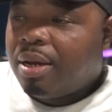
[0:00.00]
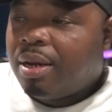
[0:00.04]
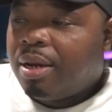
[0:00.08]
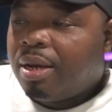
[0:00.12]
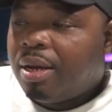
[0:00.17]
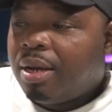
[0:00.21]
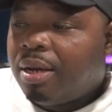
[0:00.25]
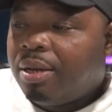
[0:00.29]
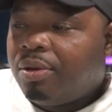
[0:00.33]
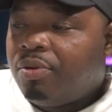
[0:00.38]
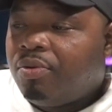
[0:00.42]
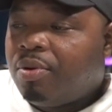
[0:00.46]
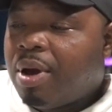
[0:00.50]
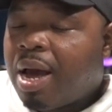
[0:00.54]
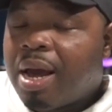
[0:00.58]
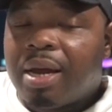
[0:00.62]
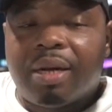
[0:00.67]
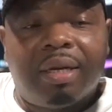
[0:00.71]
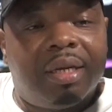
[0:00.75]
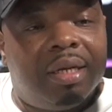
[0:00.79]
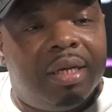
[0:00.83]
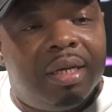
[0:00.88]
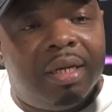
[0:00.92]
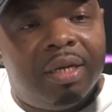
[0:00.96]
and you
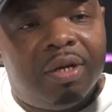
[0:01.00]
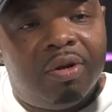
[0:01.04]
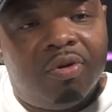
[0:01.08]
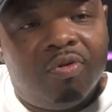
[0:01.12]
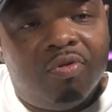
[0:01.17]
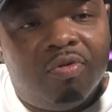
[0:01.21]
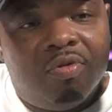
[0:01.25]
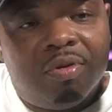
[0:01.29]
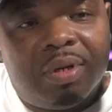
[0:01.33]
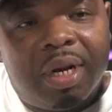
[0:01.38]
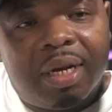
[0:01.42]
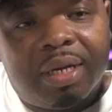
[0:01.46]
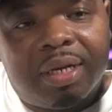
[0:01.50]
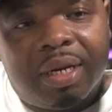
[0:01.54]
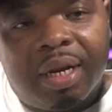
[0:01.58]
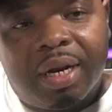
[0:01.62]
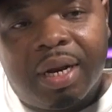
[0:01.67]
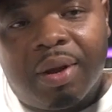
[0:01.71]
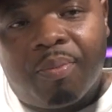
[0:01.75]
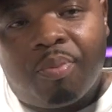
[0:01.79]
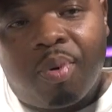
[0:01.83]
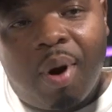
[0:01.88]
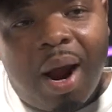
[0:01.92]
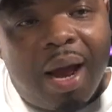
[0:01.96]
got these dudes that in
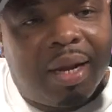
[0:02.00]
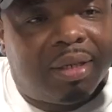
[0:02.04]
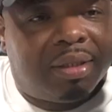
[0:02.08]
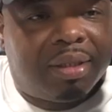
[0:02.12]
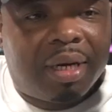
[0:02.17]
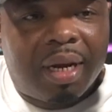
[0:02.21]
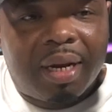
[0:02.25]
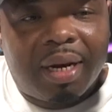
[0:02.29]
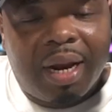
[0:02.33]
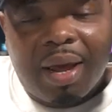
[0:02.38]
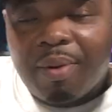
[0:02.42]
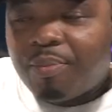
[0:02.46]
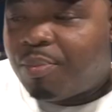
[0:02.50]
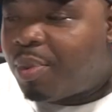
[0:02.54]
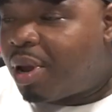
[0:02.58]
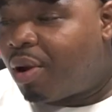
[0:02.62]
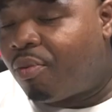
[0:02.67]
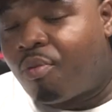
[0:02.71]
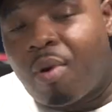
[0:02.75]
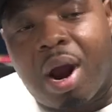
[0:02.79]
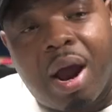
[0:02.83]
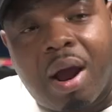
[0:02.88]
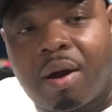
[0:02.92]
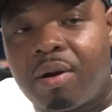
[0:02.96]
the project that
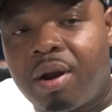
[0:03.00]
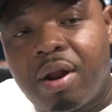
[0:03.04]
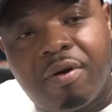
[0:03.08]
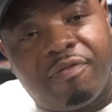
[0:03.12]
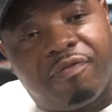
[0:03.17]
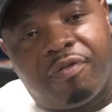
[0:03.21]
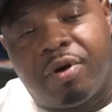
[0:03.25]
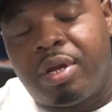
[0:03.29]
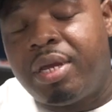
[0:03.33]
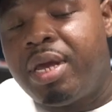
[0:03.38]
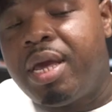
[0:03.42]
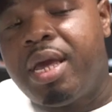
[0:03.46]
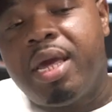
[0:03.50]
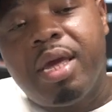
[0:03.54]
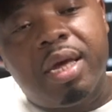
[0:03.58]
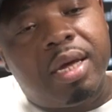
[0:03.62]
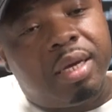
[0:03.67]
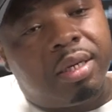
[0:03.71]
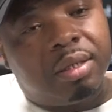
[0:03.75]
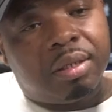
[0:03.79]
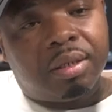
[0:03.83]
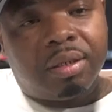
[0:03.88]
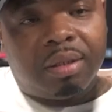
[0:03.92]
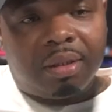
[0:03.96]
been around up for
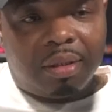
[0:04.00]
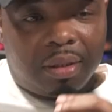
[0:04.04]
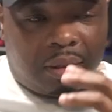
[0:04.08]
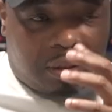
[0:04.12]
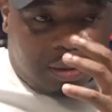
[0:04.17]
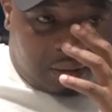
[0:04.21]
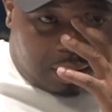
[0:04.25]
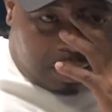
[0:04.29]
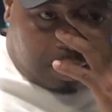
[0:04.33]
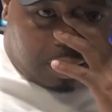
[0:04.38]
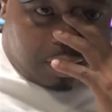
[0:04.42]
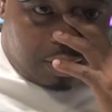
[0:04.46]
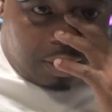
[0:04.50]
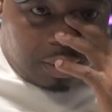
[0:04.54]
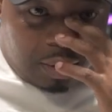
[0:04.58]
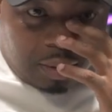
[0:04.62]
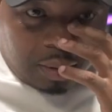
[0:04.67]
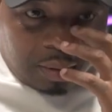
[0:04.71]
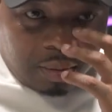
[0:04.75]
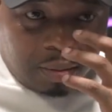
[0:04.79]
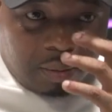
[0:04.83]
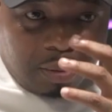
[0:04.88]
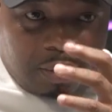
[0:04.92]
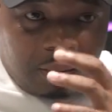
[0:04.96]
years.
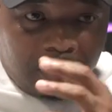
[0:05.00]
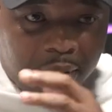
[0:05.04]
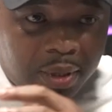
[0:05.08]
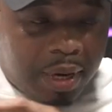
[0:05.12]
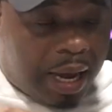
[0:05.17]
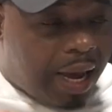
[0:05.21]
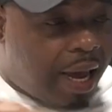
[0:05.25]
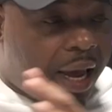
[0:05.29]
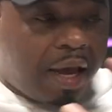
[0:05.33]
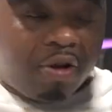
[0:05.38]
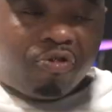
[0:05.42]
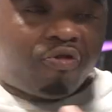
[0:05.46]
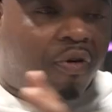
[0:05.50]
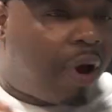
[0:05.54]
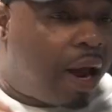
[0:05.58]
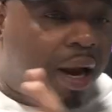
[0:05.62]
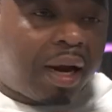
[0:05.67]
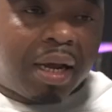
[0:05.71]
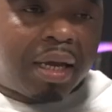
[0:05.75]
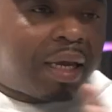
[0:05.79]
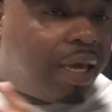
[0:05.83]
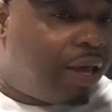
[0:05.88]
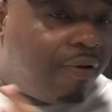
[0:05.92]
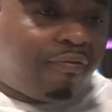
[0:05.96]
They ain't trying
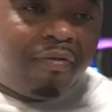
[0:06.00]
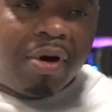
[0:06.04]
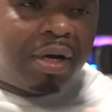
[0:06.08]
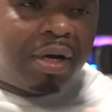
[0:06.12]
to give